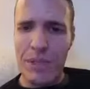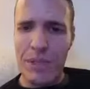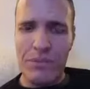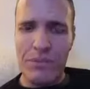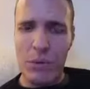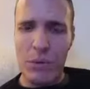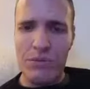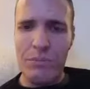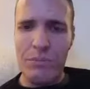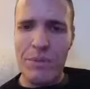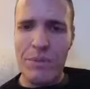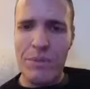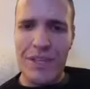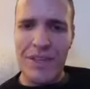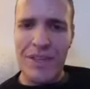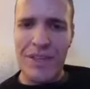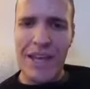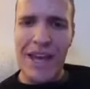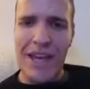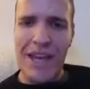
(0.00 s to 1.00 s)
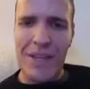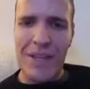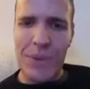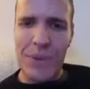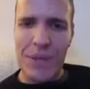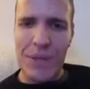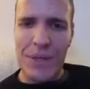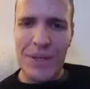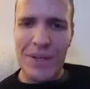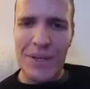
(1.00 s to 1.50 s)
believe it was me. The guy at
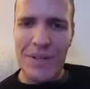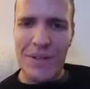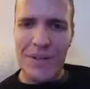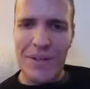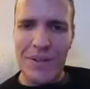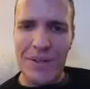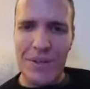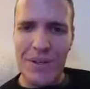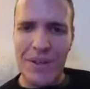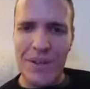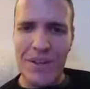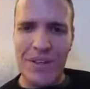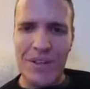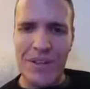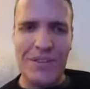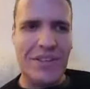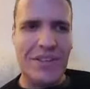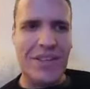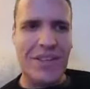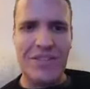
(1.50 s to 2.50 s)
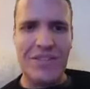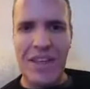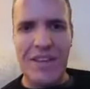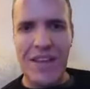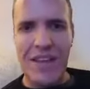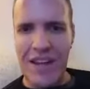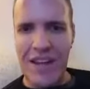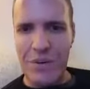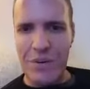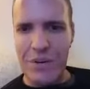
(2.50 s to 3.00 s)
the TSA
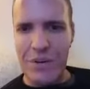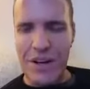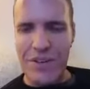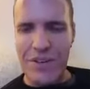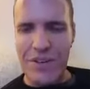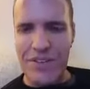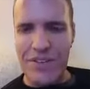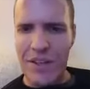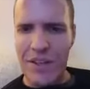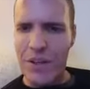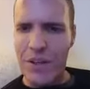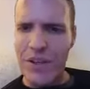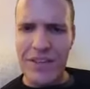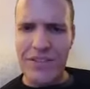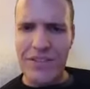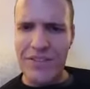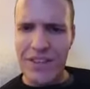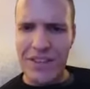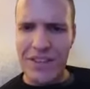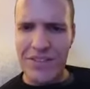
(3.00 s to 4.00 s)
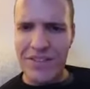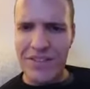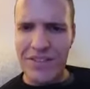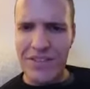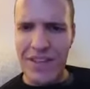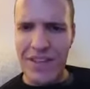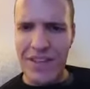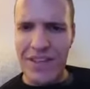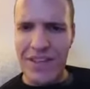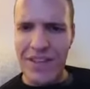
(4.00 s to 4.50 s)
line or whatever said, "Oh,
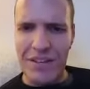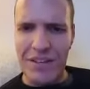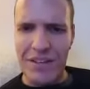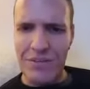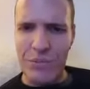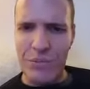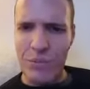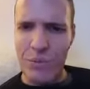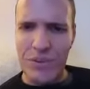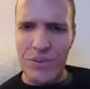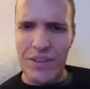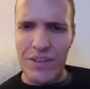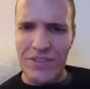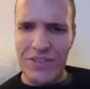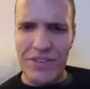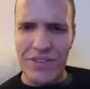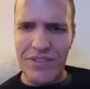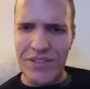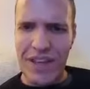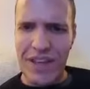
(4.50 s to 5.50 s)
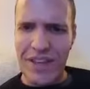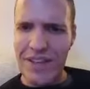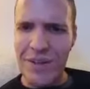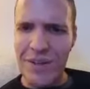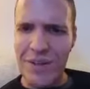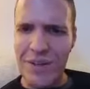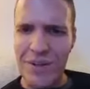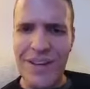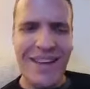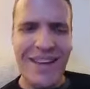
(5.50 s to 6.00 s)
that's like, yeah, well, this is not
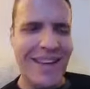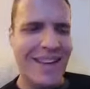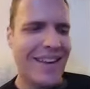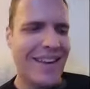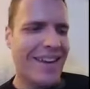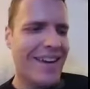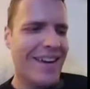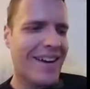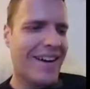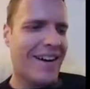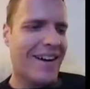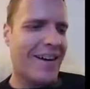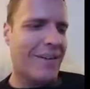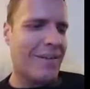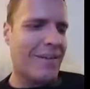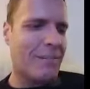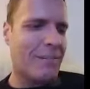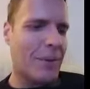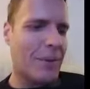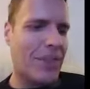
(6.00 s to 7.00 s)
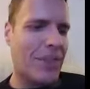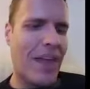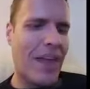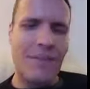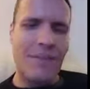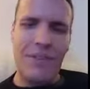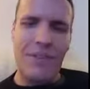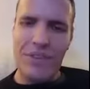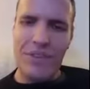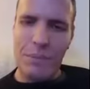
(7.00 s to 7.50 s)
you." But they
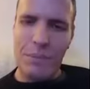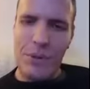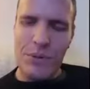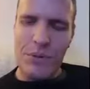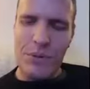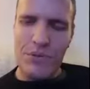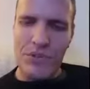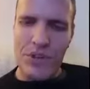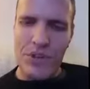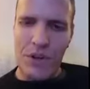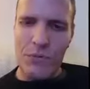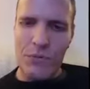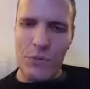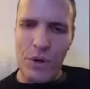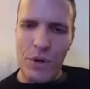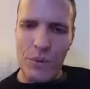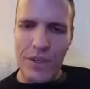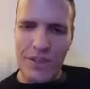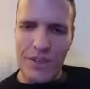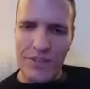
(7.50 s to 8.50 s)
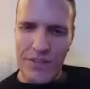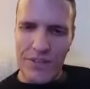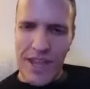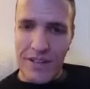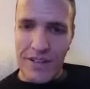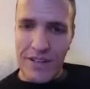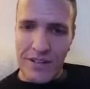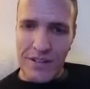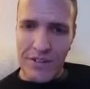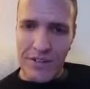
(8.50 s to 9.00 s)
have this computer software where they
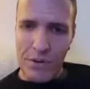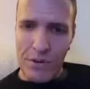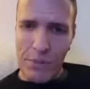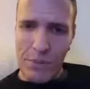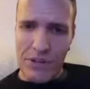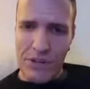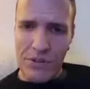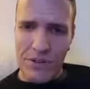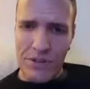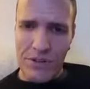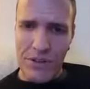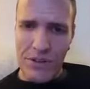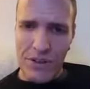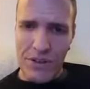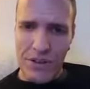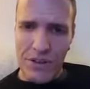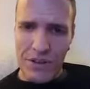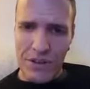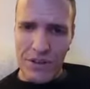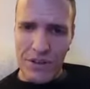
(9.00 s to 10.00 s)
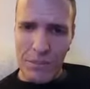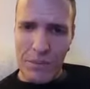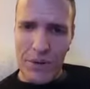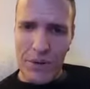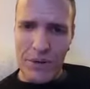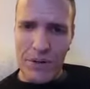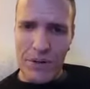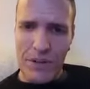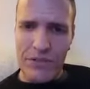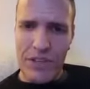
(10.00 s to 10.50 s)
scan your picture into the
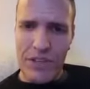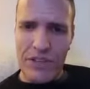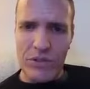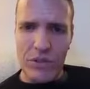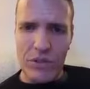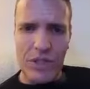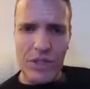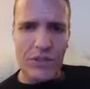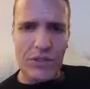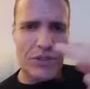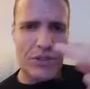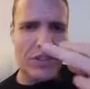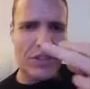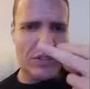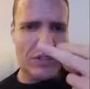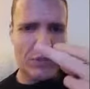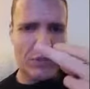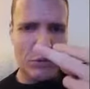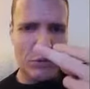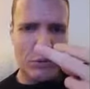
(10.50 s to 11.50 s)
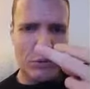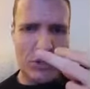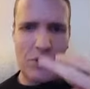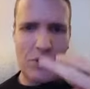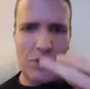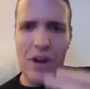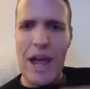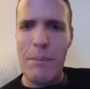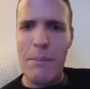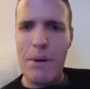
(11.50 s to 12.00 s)
computer, and it takes a look at the distance between
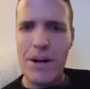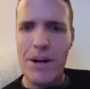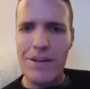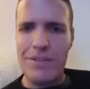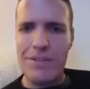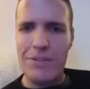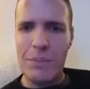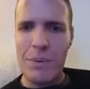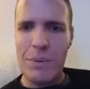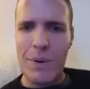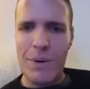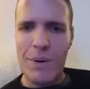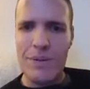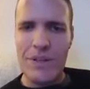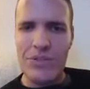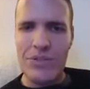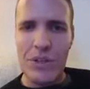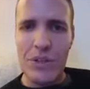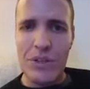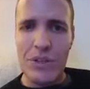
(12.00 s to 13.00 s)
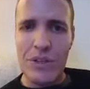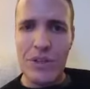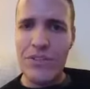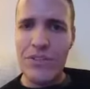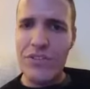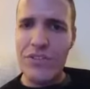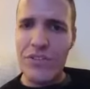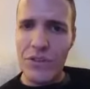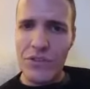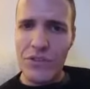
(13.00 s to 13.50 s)
your eyeballs, apparently. So
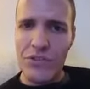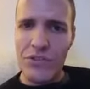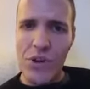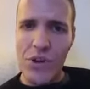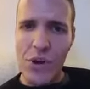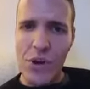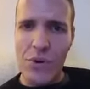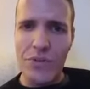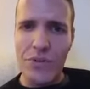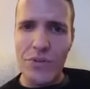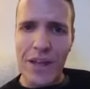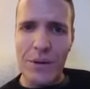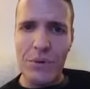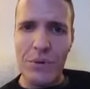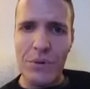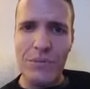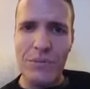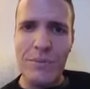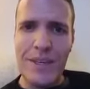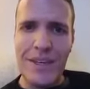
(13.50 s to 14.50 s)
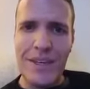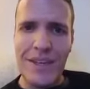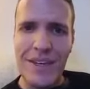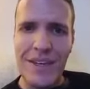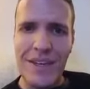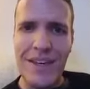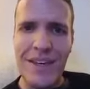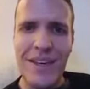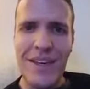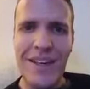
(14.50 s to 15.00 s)
it still showed that it was
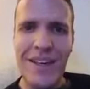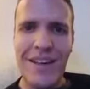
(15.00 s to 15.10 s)
me